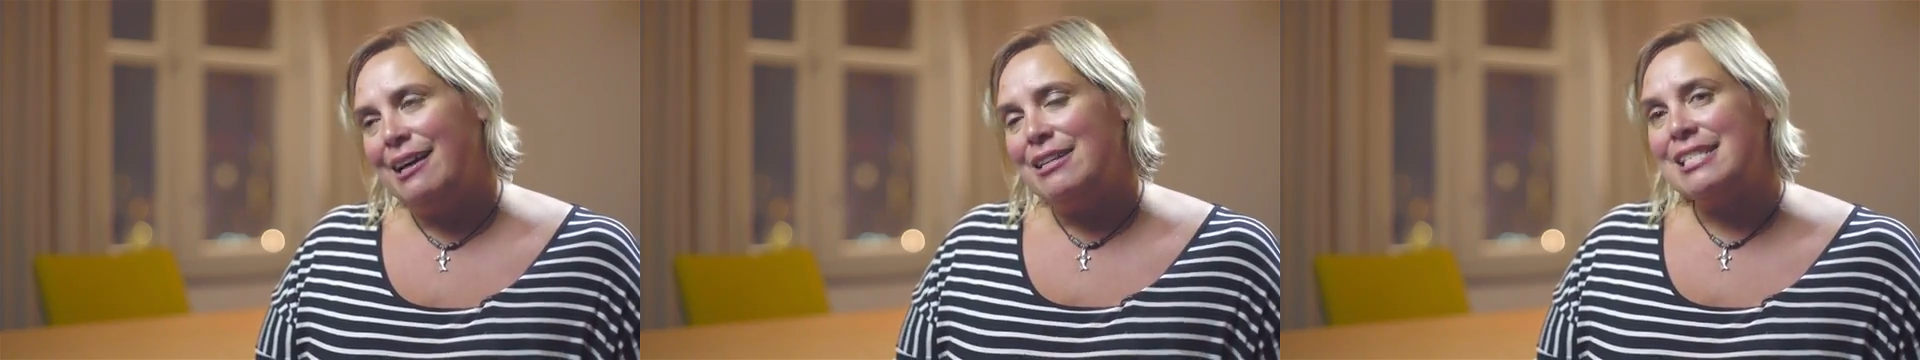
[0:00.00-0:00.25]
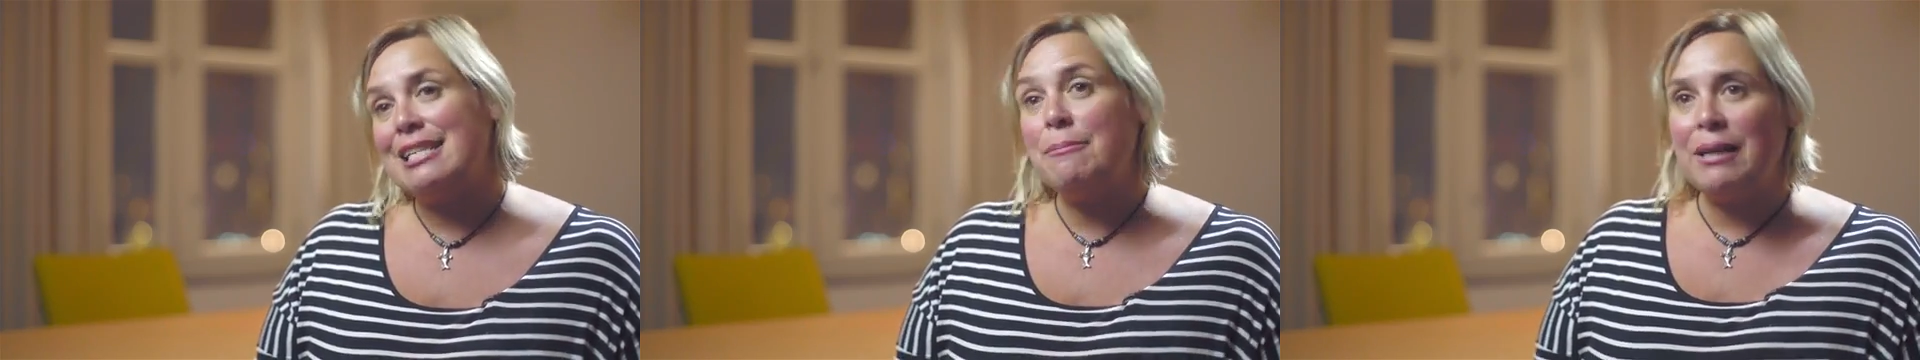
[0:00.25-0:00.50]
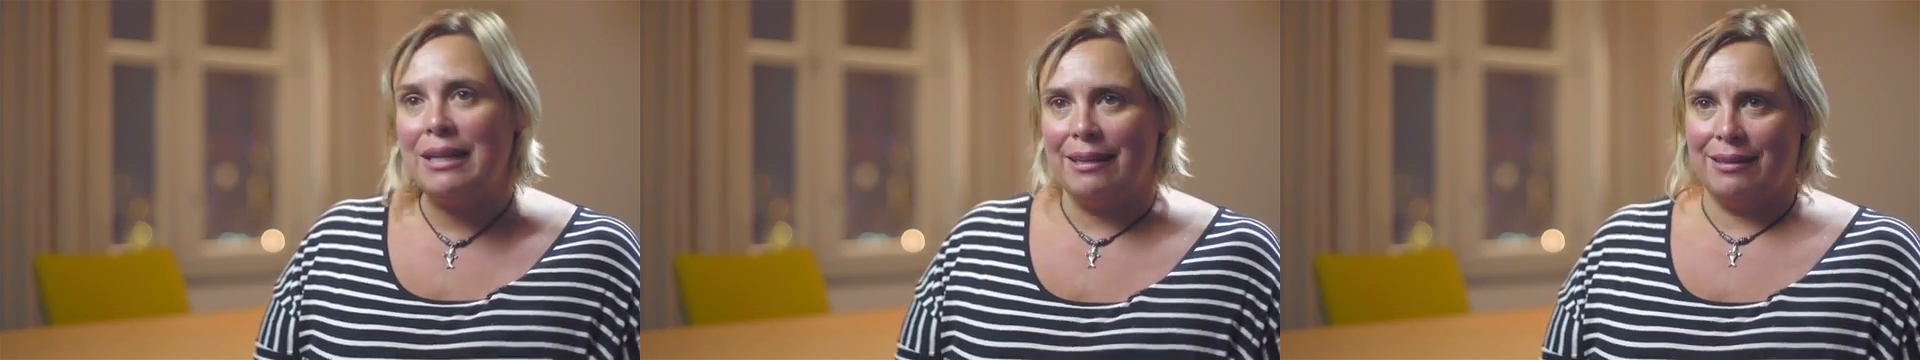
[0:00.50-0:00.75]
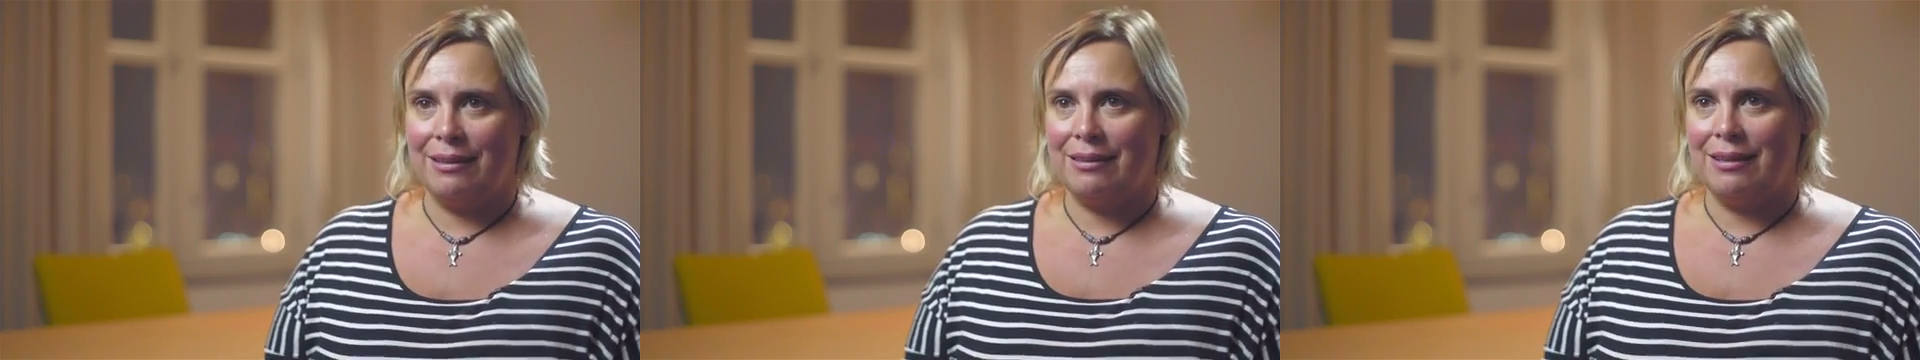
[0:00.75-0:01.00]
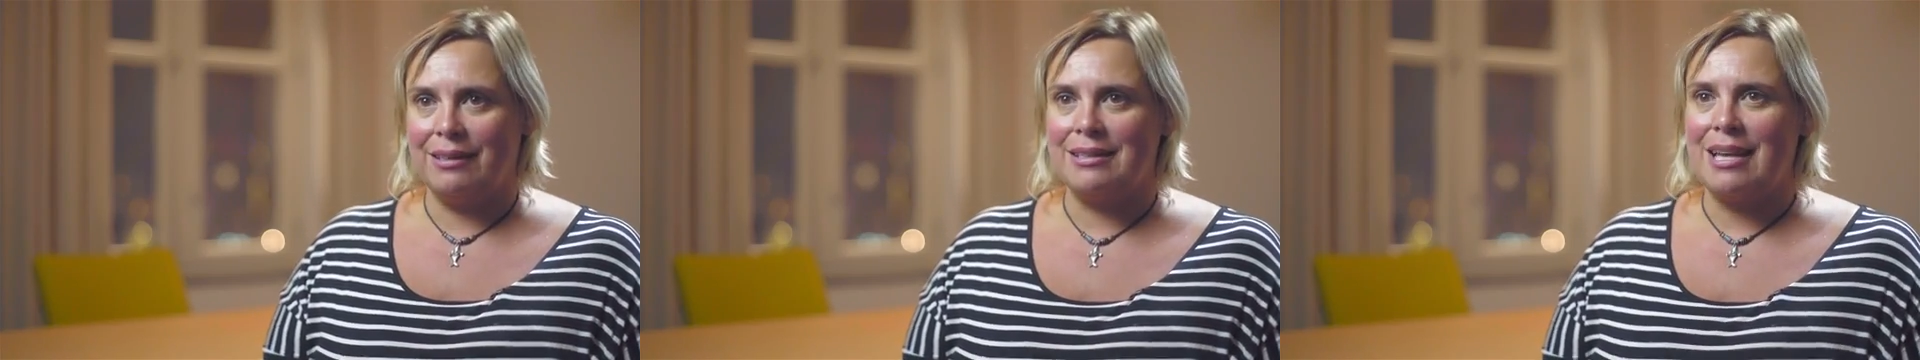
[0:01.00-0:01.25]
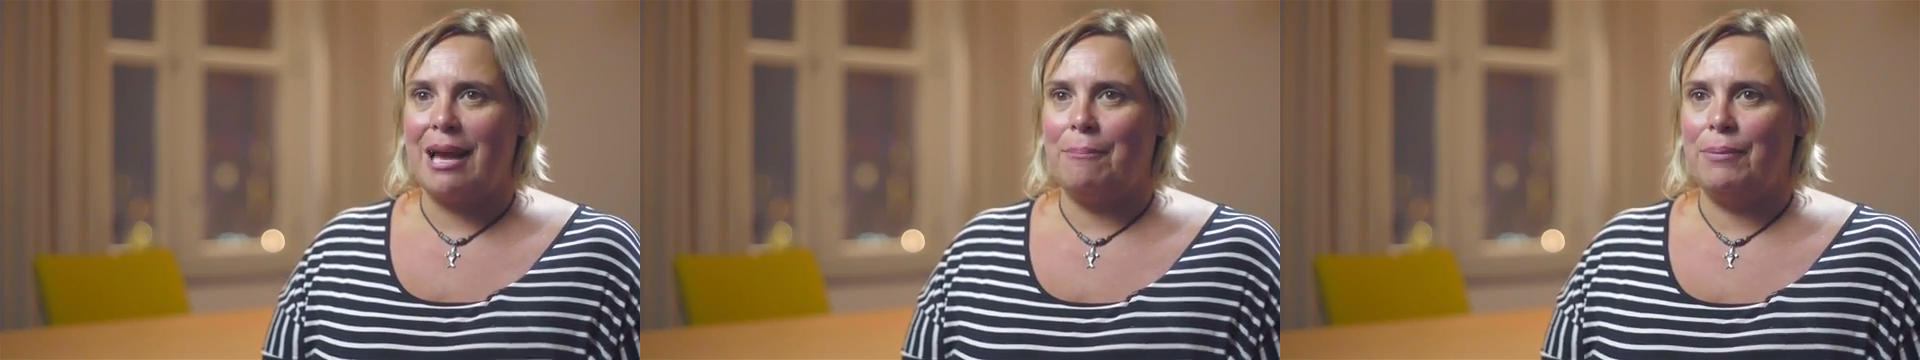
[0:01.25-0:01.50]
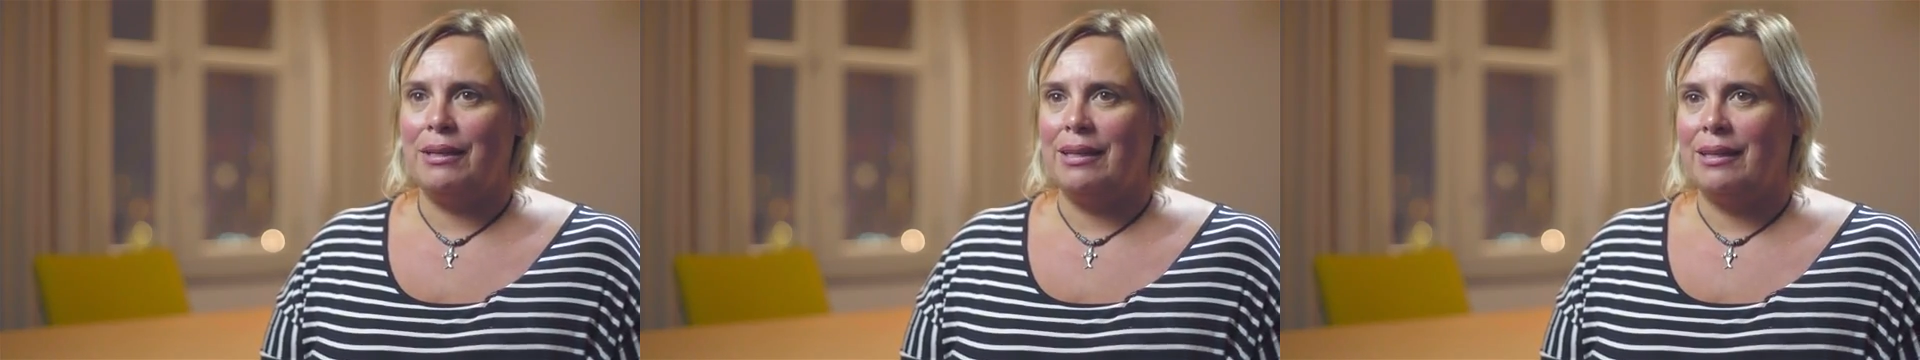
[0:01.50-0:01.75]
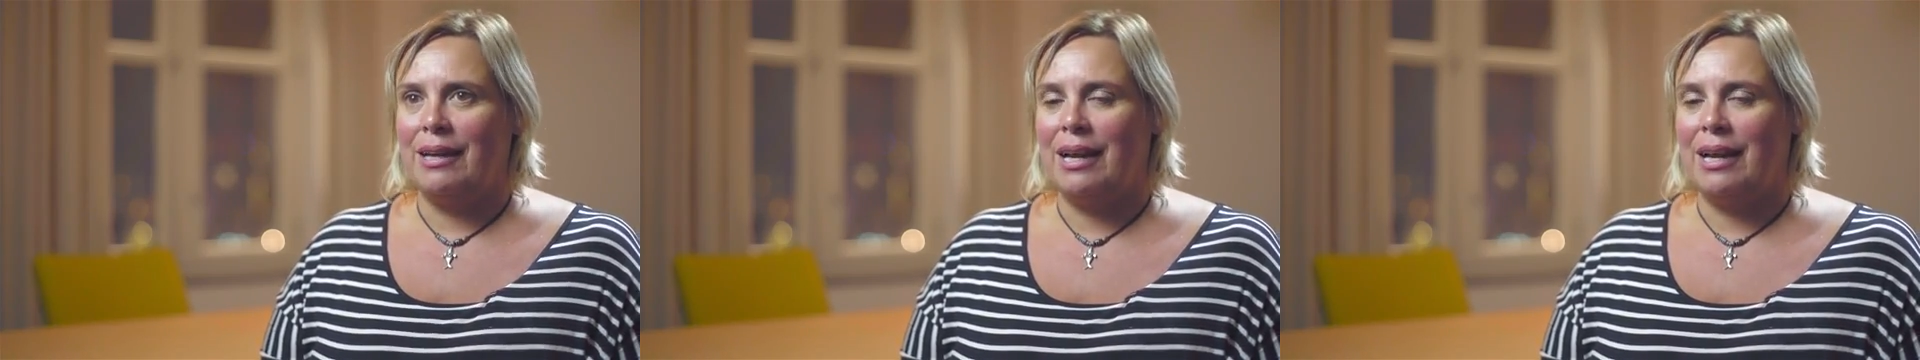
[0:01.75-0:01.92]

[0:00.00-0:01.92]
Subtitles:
similar things happening.